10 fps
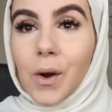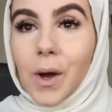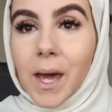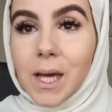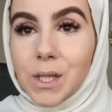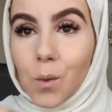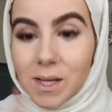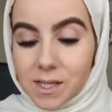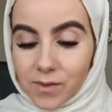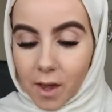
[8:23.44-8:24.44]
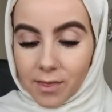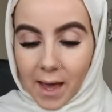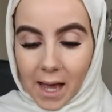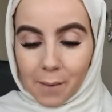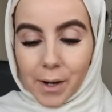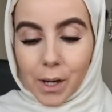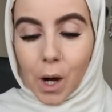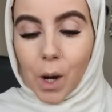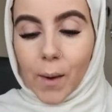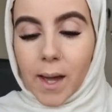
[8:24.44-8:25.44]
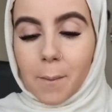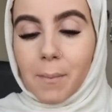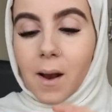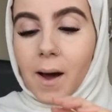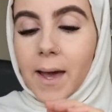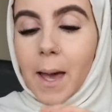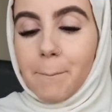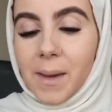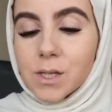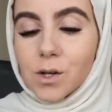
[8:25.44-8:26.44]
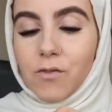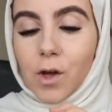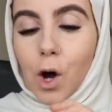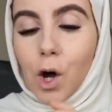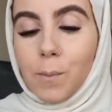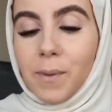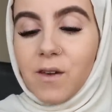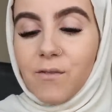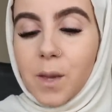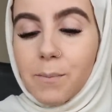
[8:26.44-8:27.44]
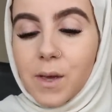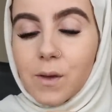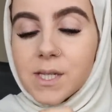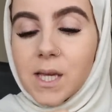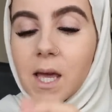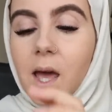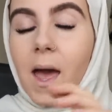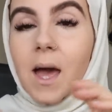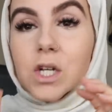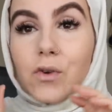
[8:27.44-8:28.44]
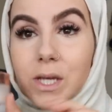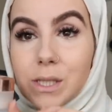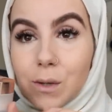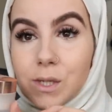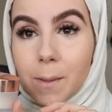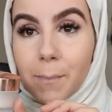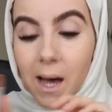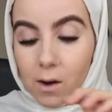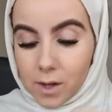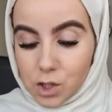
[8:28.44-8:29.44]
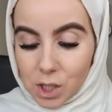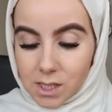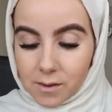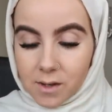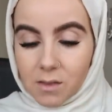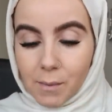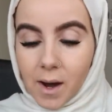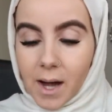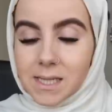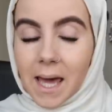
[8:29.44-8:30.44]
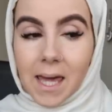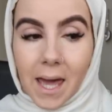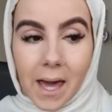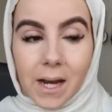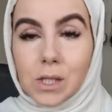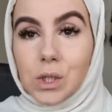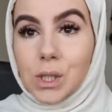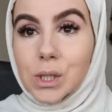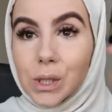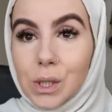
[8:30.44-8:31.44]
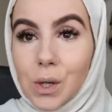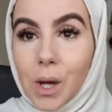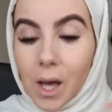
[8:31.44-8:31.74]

Okay, so once I've done that, I'm gonna go and apply a bit of the OPV Beauty translucent powder just underneath my eyes, again, just to